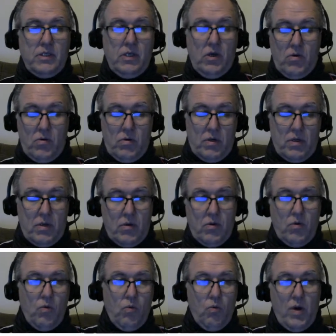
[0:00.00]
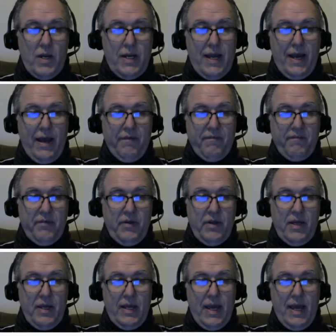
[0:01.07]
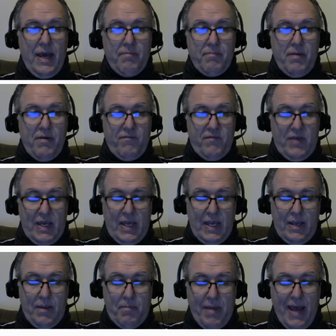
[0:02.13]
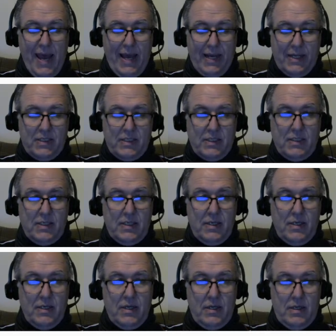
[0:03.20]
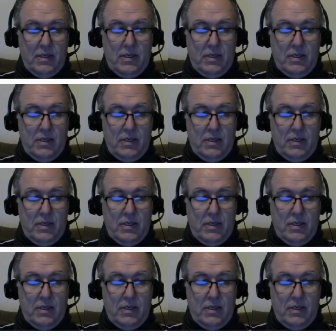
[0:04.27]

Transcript: So 1/2 mv max